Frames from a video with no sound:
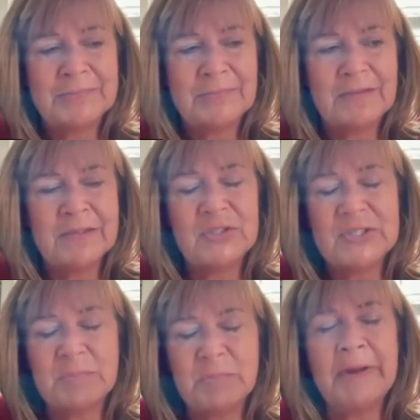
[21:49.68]
this
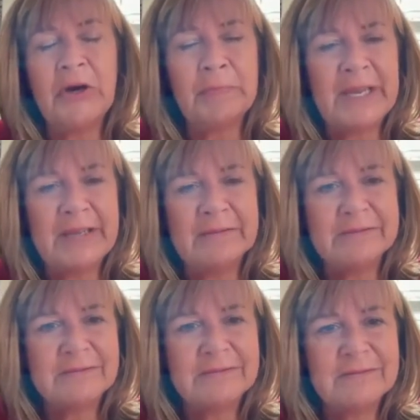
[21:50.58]
just prepared me
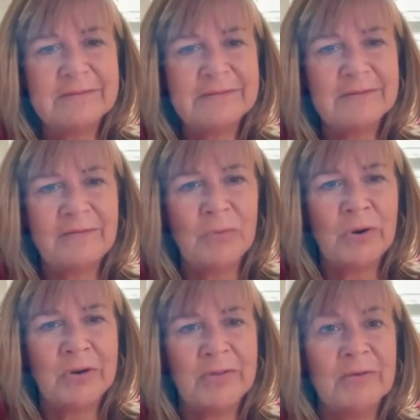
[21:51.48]
for
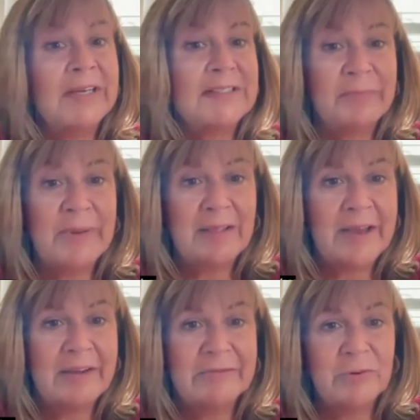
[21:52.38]
the rest of my
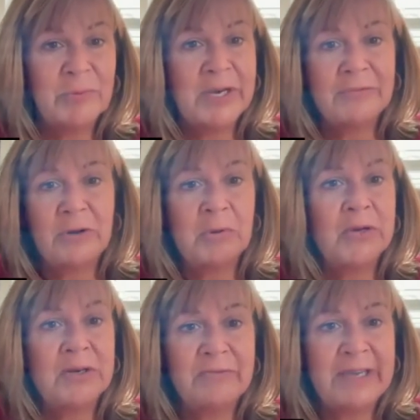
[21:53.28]
life, for whatever I'm
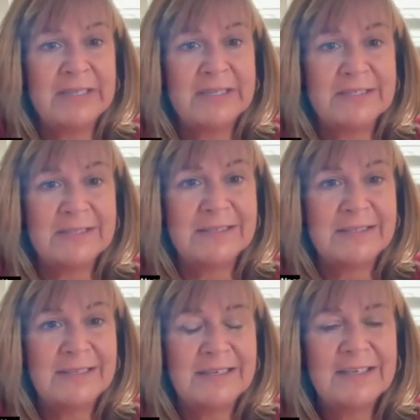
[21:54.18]
going to face.
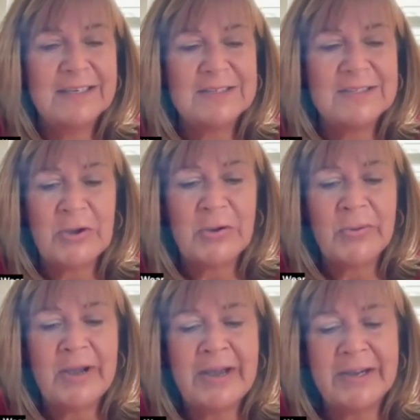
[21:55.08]

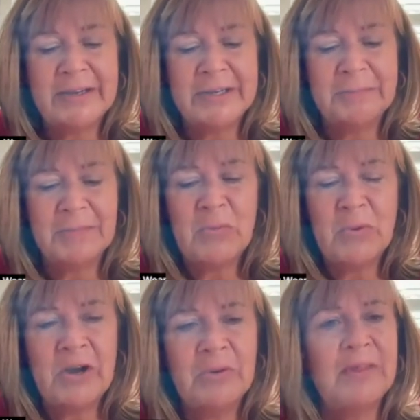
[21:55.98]
So I
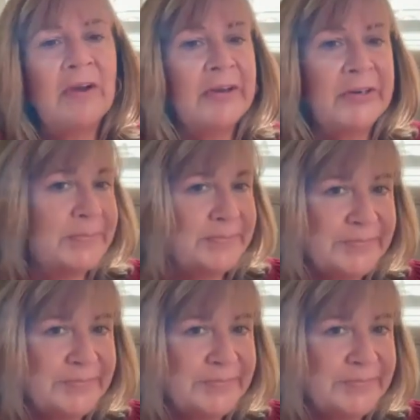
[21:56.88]
wear it with honor.